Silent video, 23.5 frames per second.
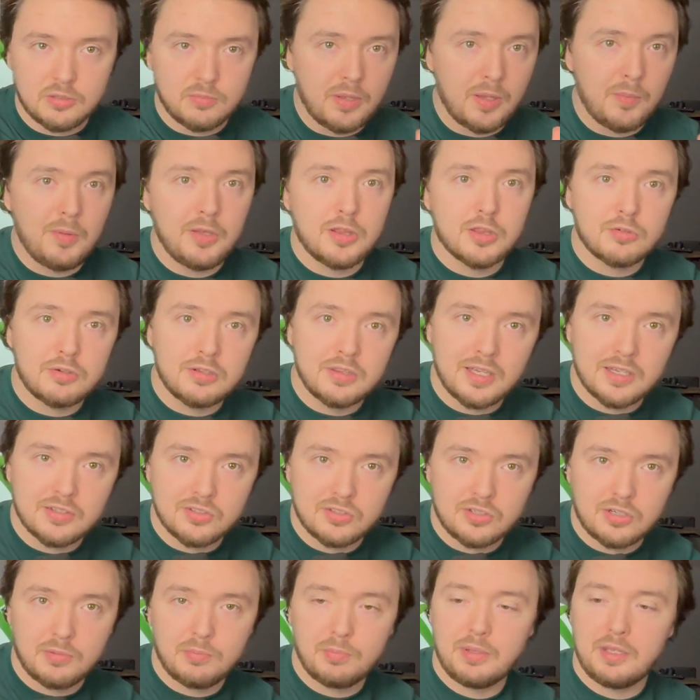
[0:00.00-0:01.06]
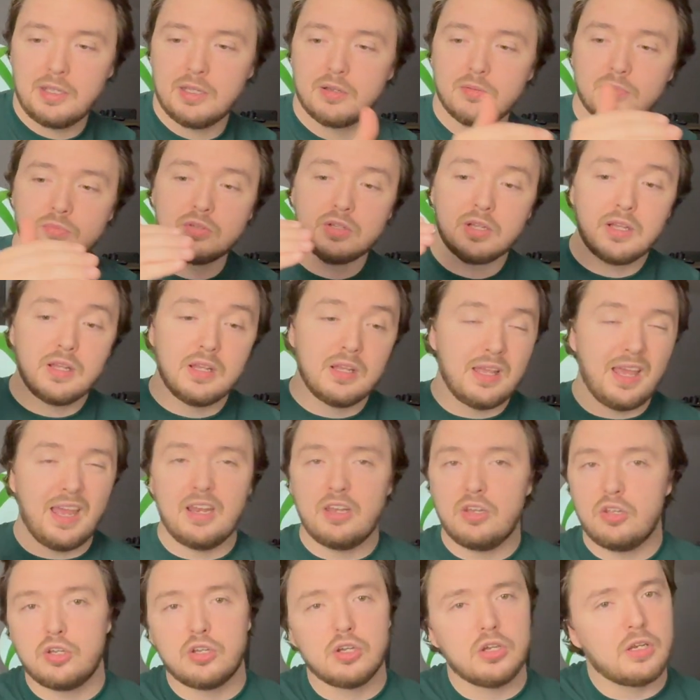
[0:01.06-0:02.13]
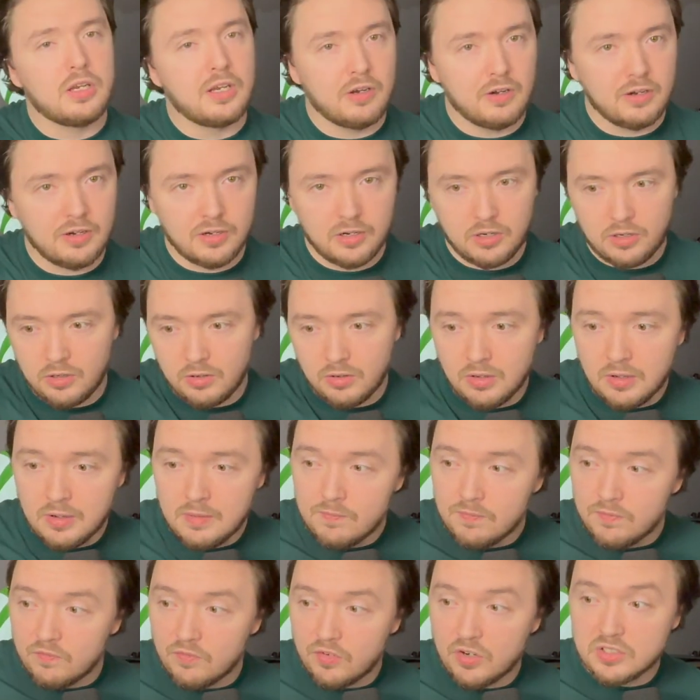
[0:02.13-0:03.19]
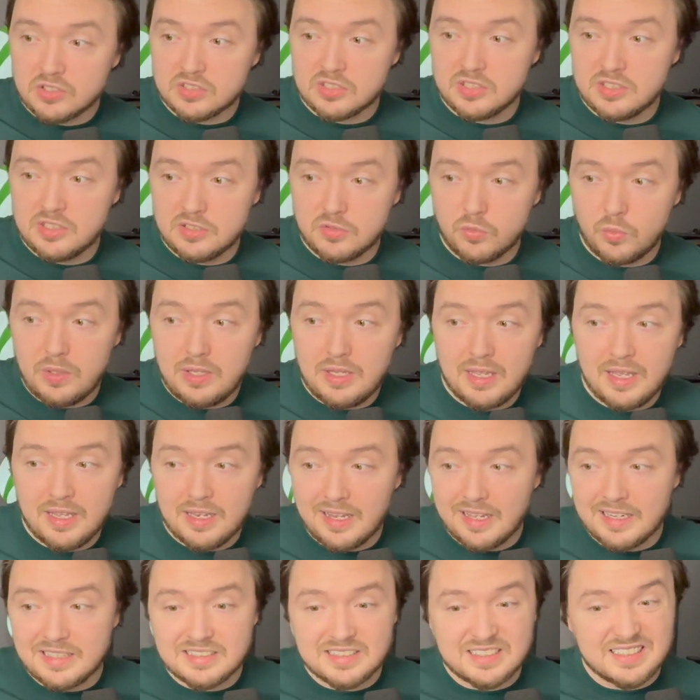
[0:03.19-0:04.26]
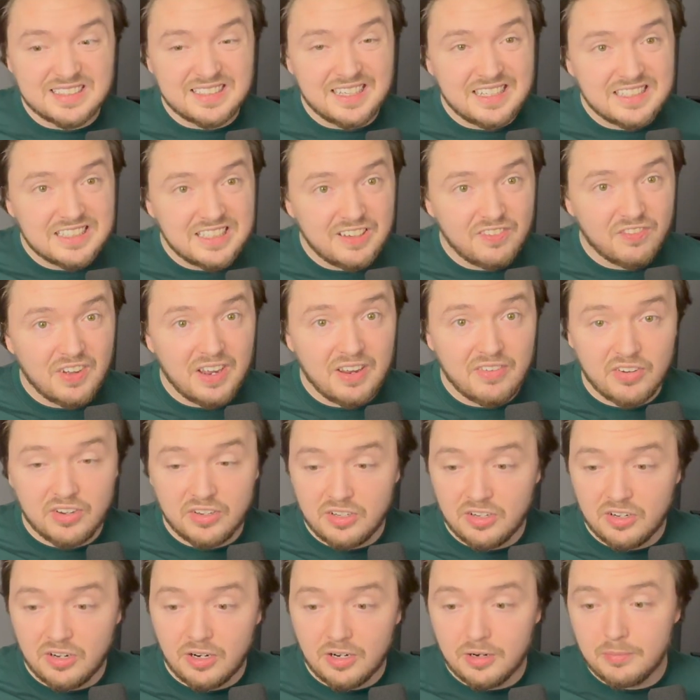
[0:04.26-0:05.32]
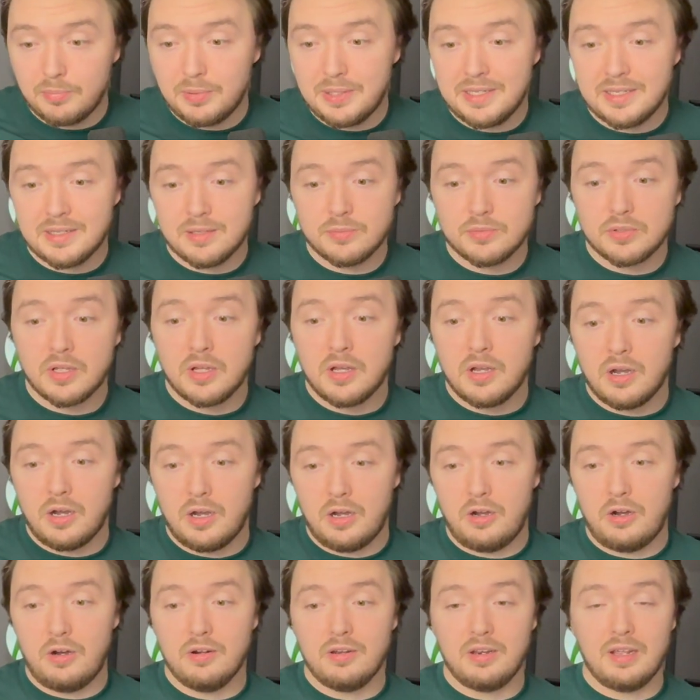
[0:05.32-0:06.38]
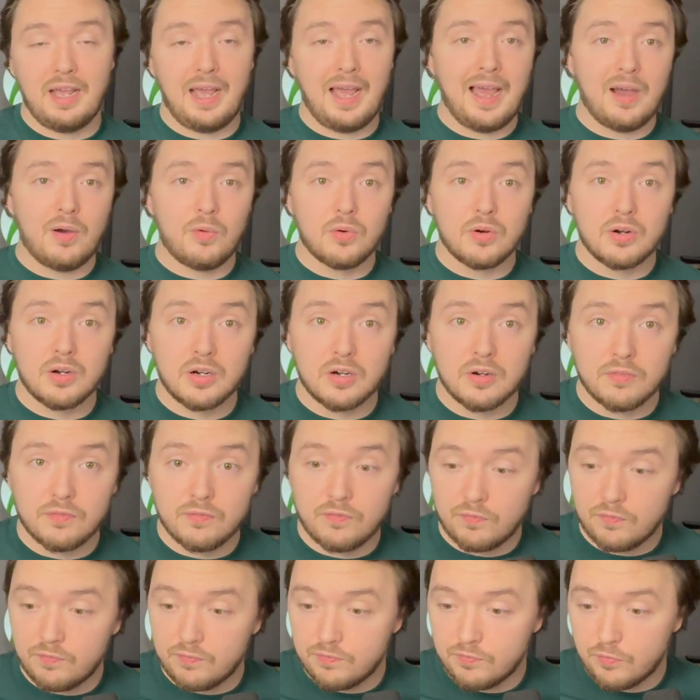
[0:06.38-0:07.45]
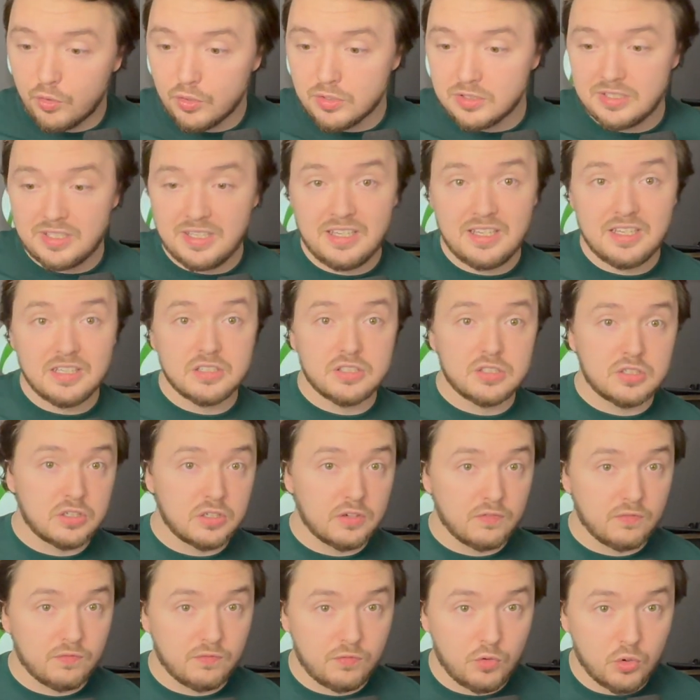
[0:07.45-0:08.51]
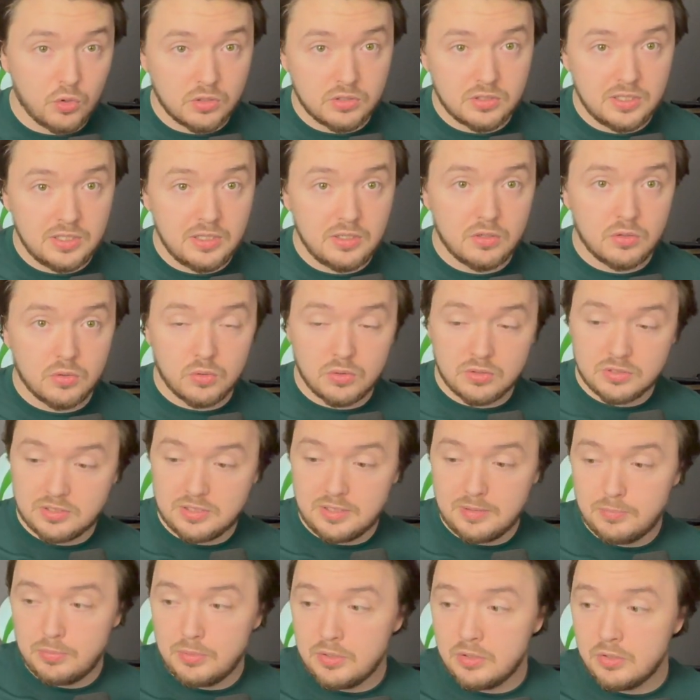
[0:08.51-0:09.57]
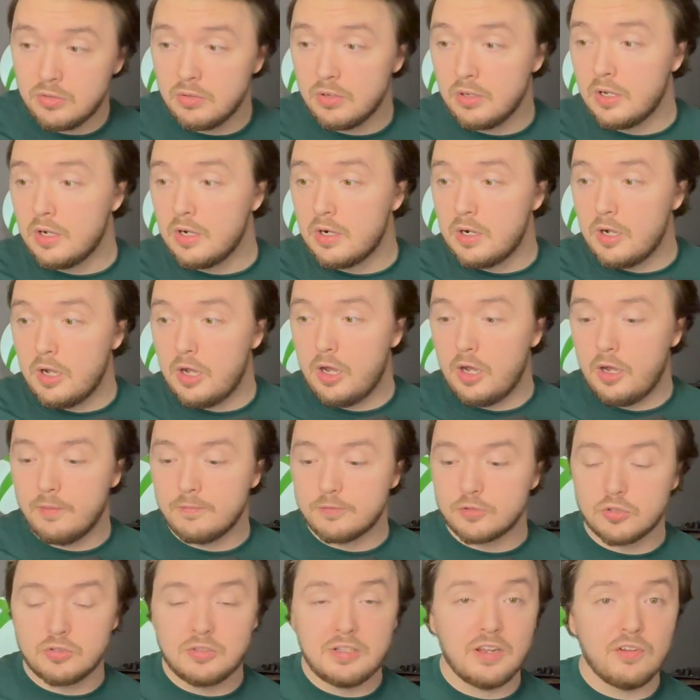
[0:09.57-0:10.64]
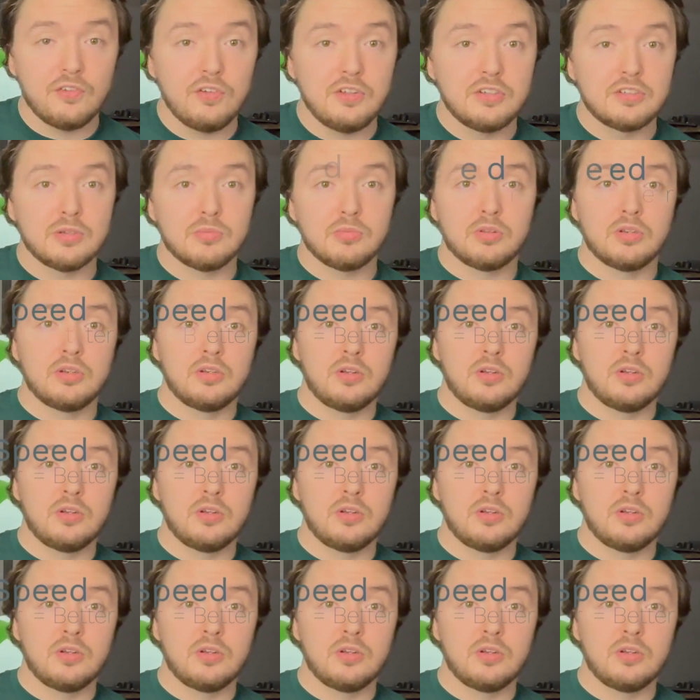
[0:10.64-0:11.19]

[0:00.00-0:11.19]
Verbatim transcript: maybe 3,000 RPMs, and you couldn't hear it at all. Versus we had like 6,500 RPMs on our 14 inch 14 core CPU um, so definitely something to